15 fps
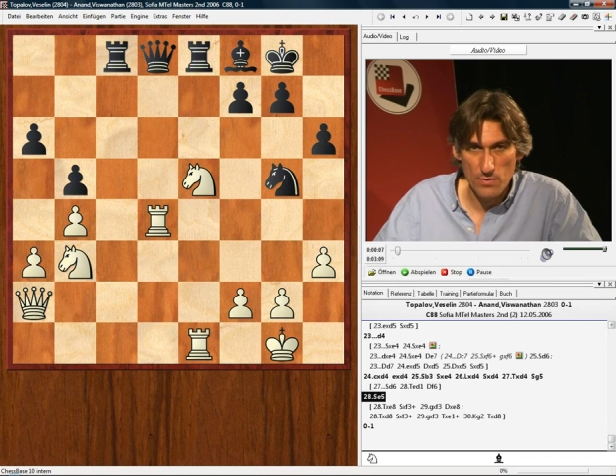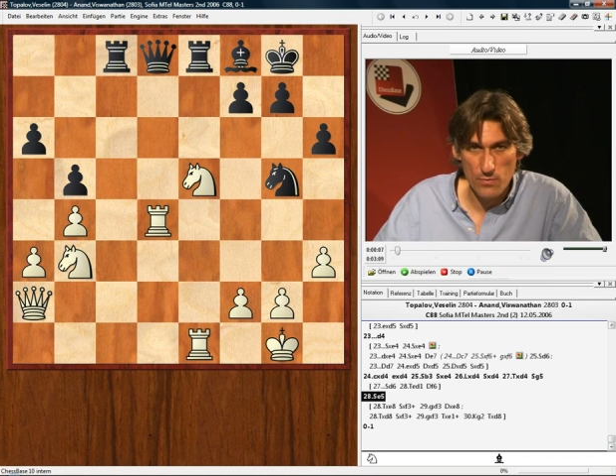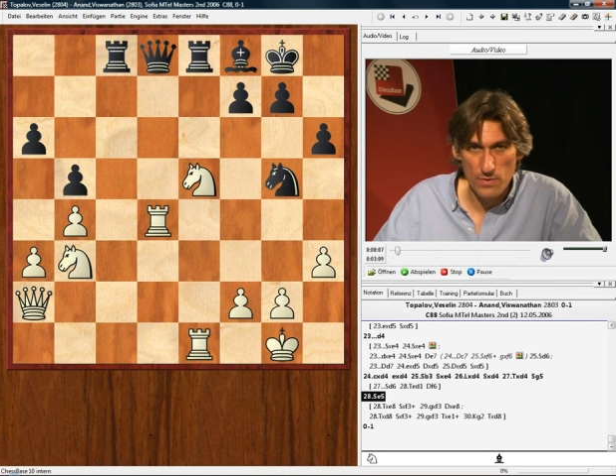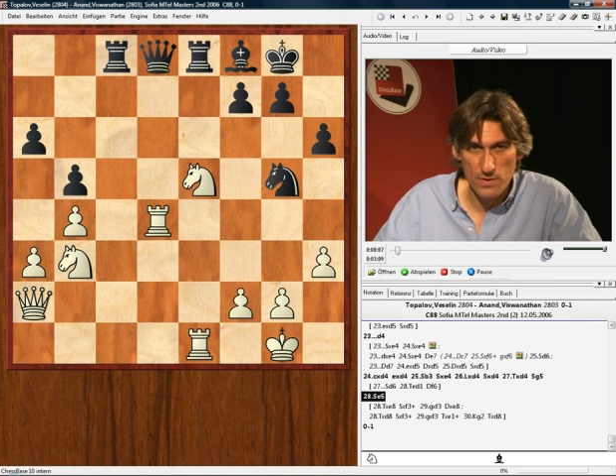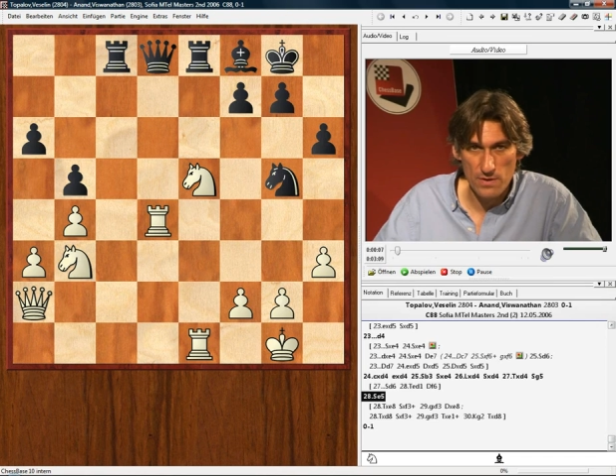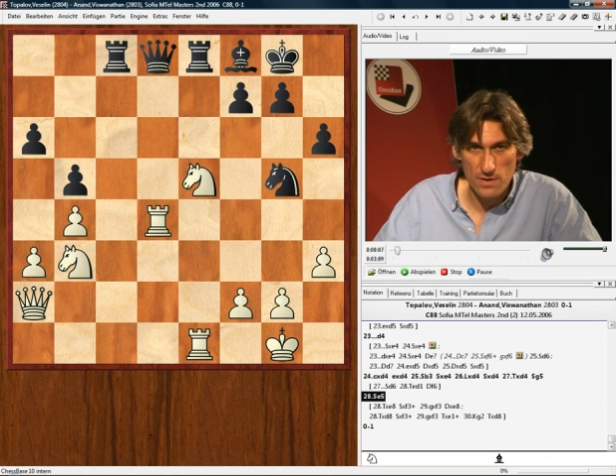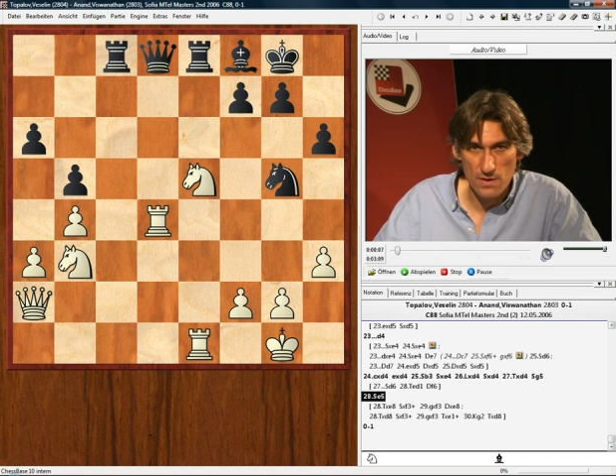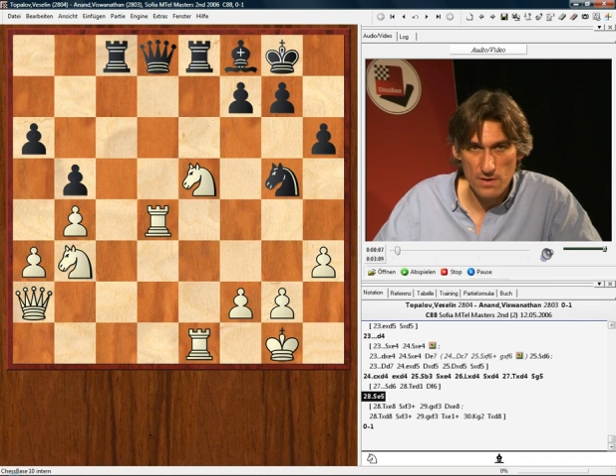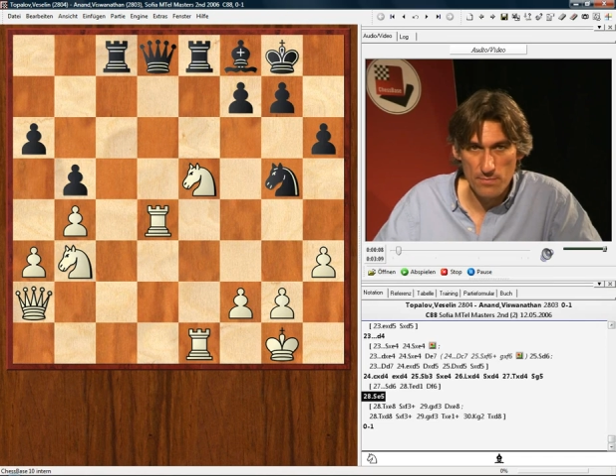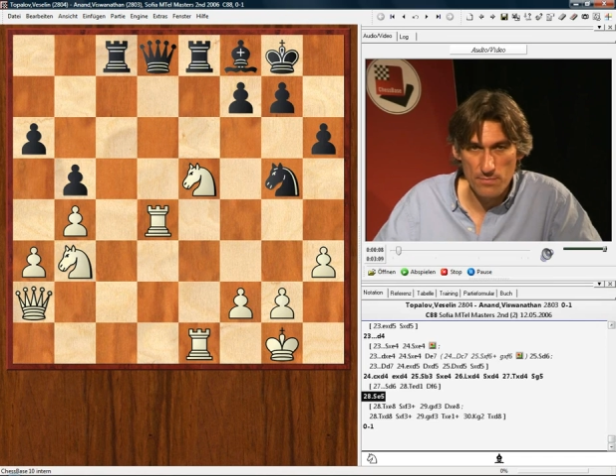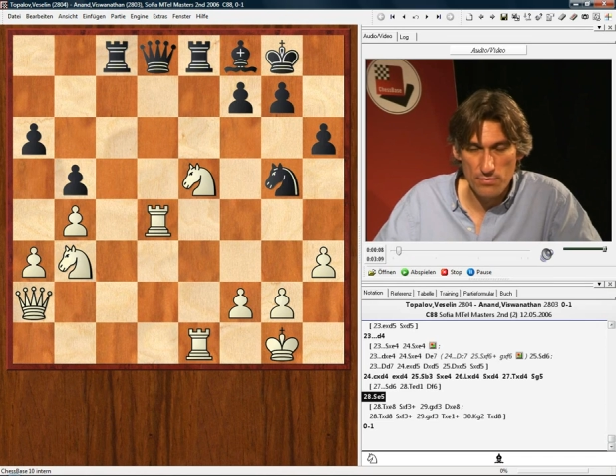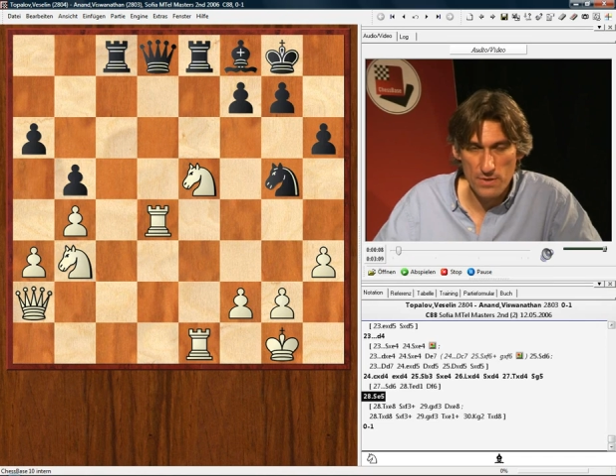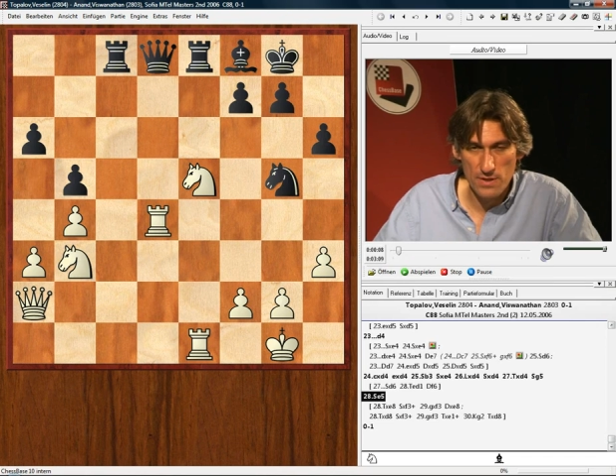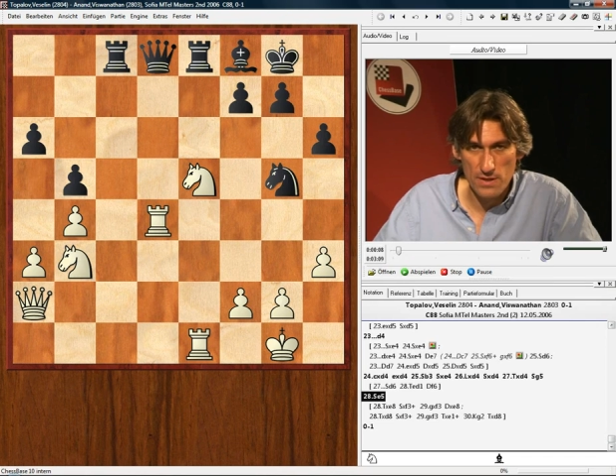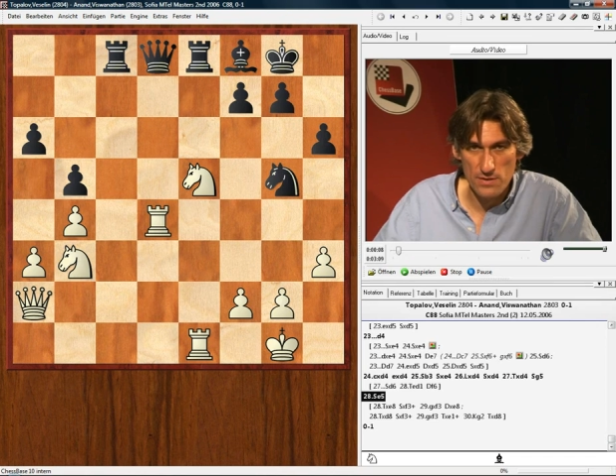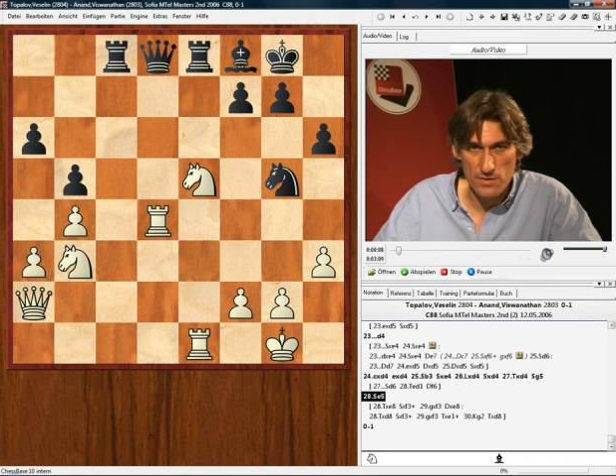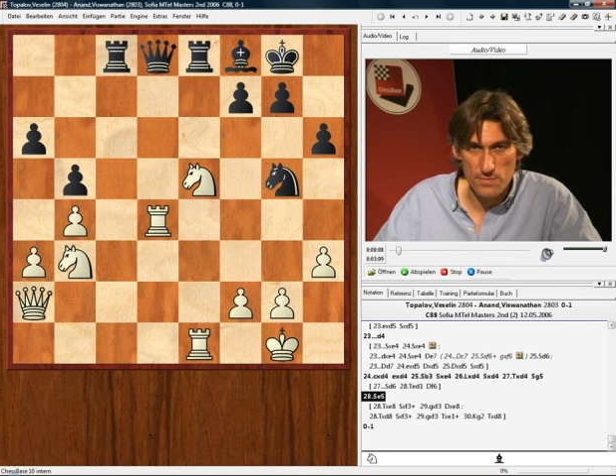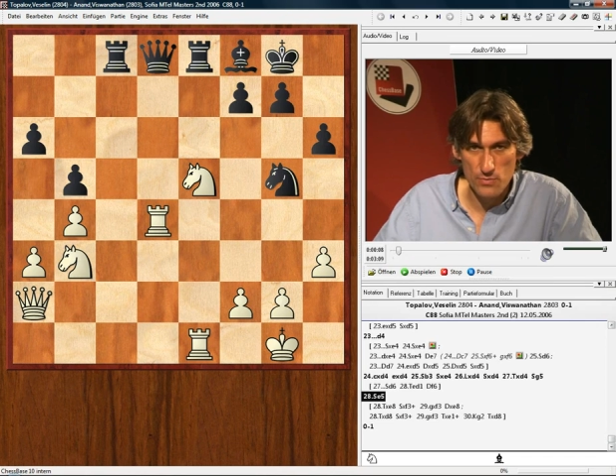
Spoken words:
with a brilliant